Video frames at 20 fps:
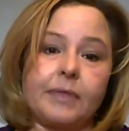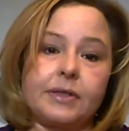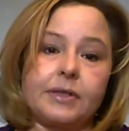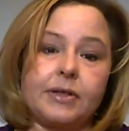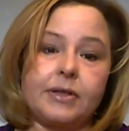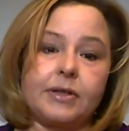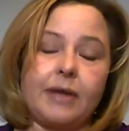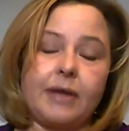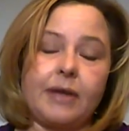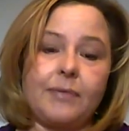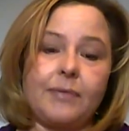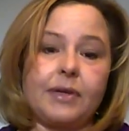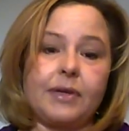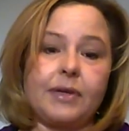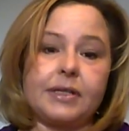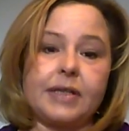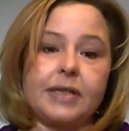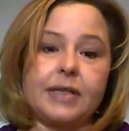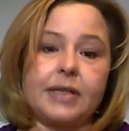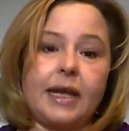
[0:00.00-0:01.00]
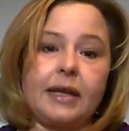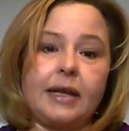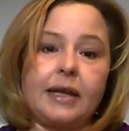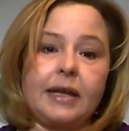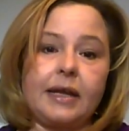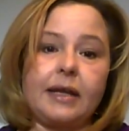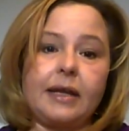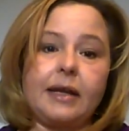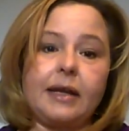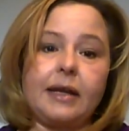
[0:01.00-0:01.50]
so I'm real
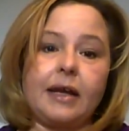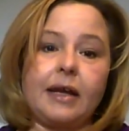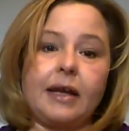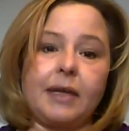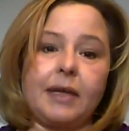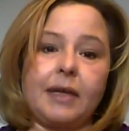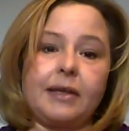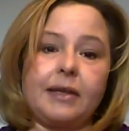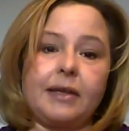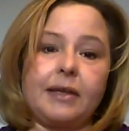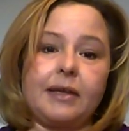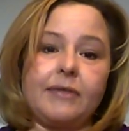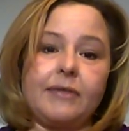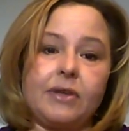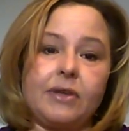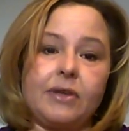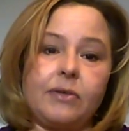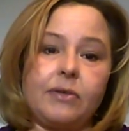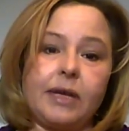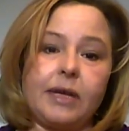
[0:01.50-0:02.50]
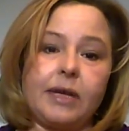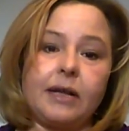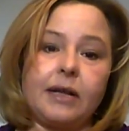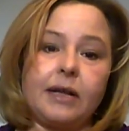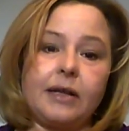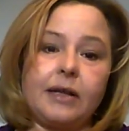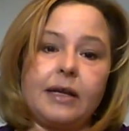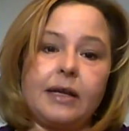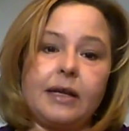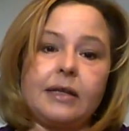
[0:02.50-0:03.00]
excited. Um, I live in New
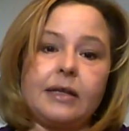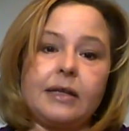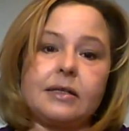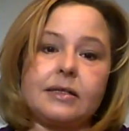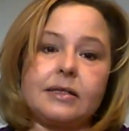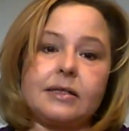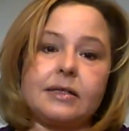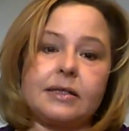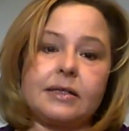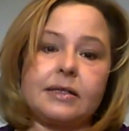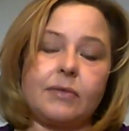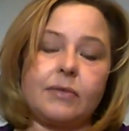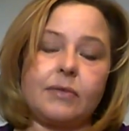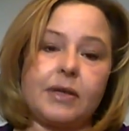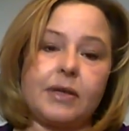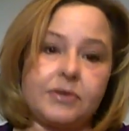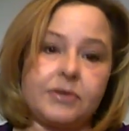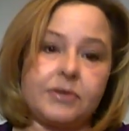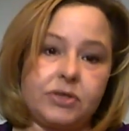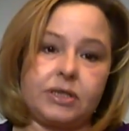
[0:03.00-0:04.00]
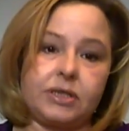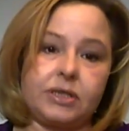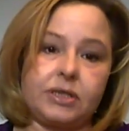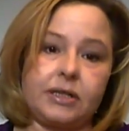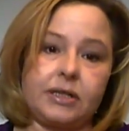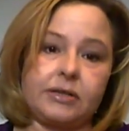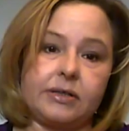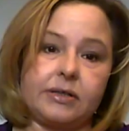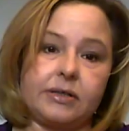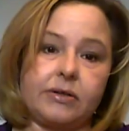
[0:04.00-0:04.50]
England. The weather's just
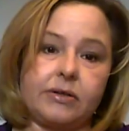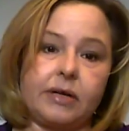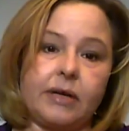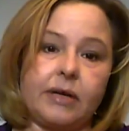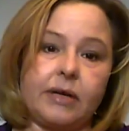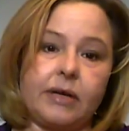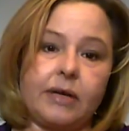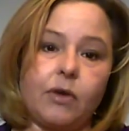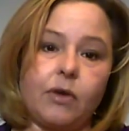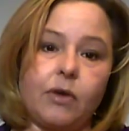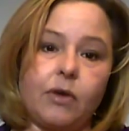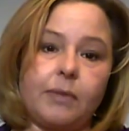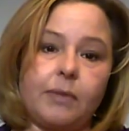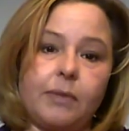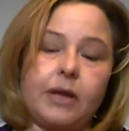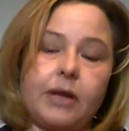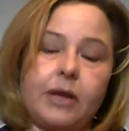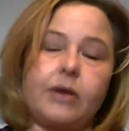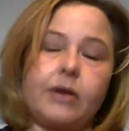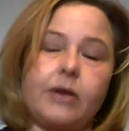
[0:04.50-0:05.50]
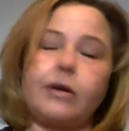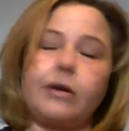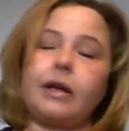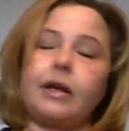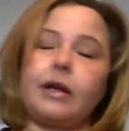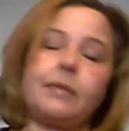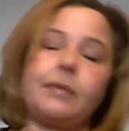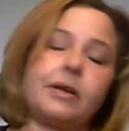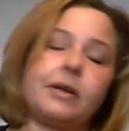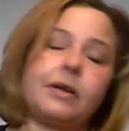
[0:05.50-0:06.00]
now starting to get warm here. I
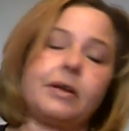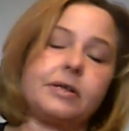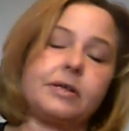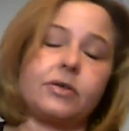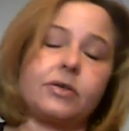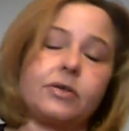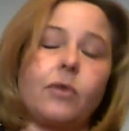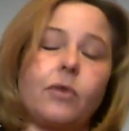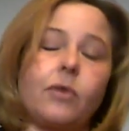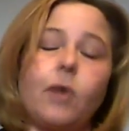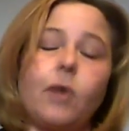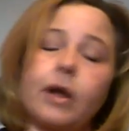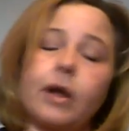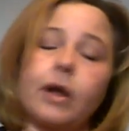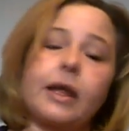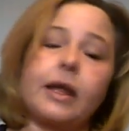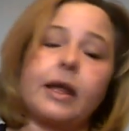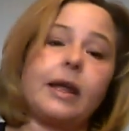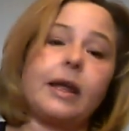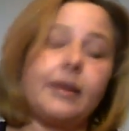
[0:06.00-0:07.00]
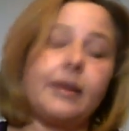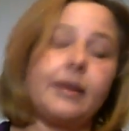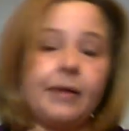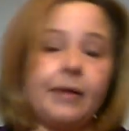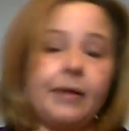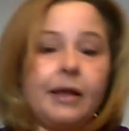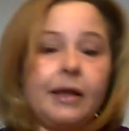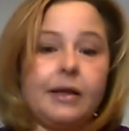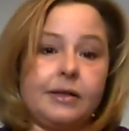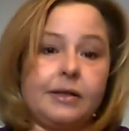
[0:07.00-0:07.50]
am going to start walking.
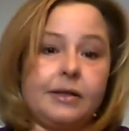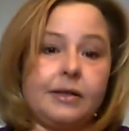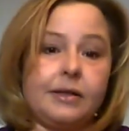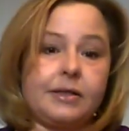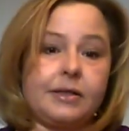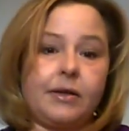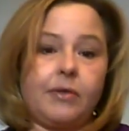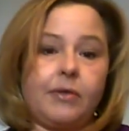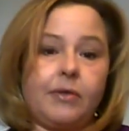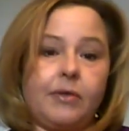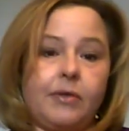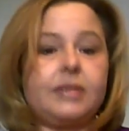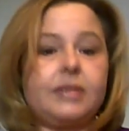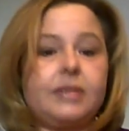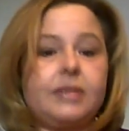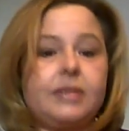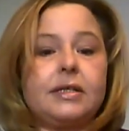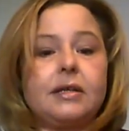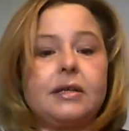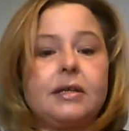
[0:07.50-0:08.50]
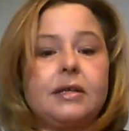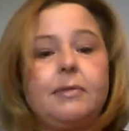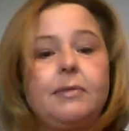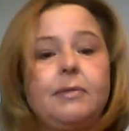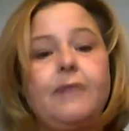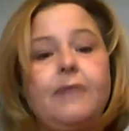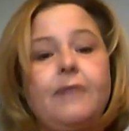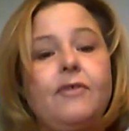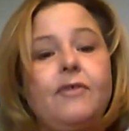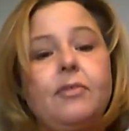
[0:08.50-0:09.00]
So this is going to
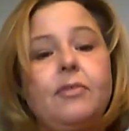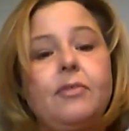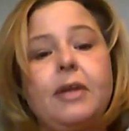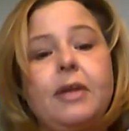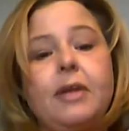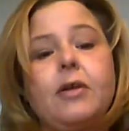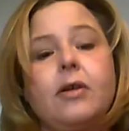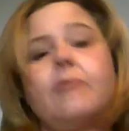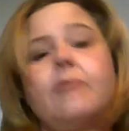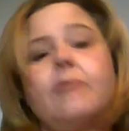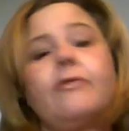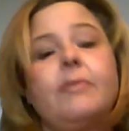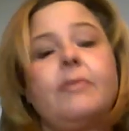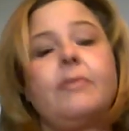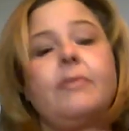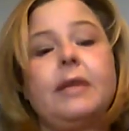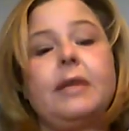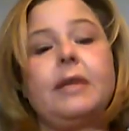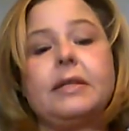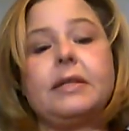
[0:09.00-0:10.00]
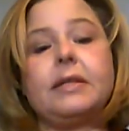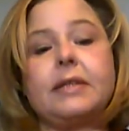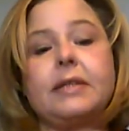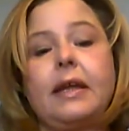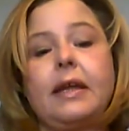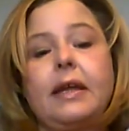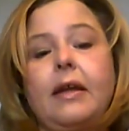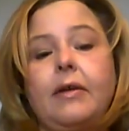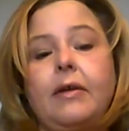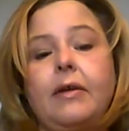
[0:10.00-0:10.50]
be a full makeover from the
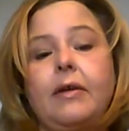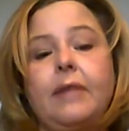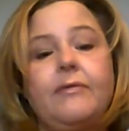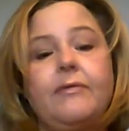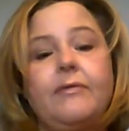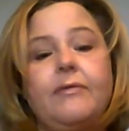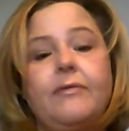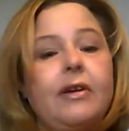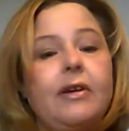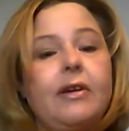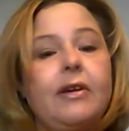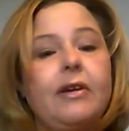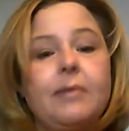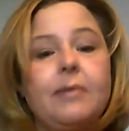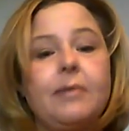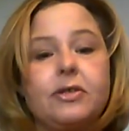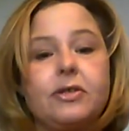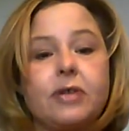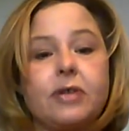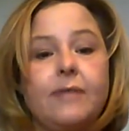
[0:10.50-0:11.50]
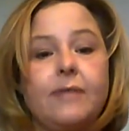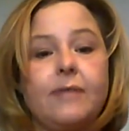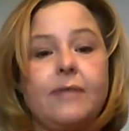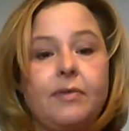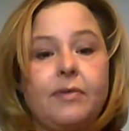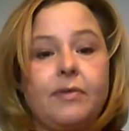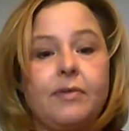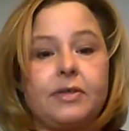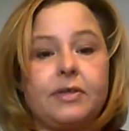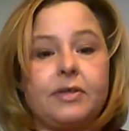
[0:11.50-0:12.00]
inside out. I'm very much looking
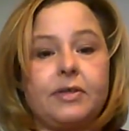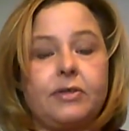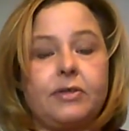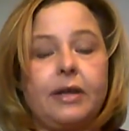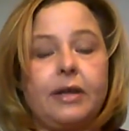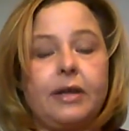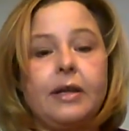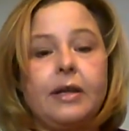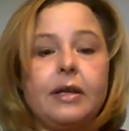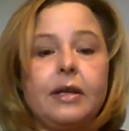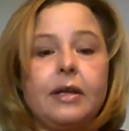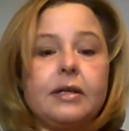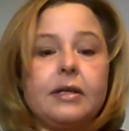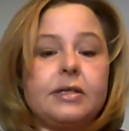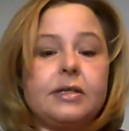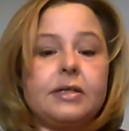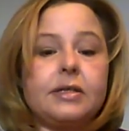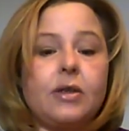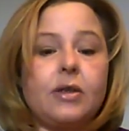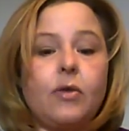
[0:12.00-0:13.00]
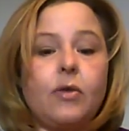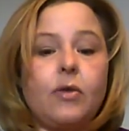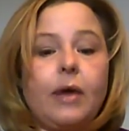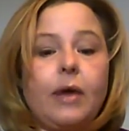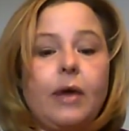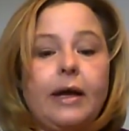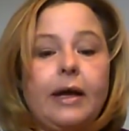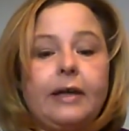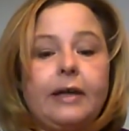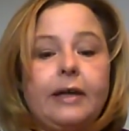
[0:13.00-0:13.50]
forward to it. So
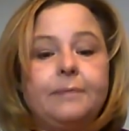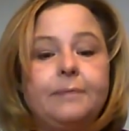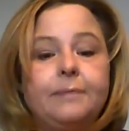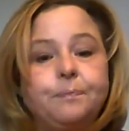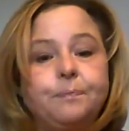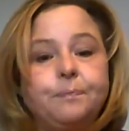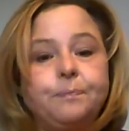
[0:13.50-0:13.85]
um,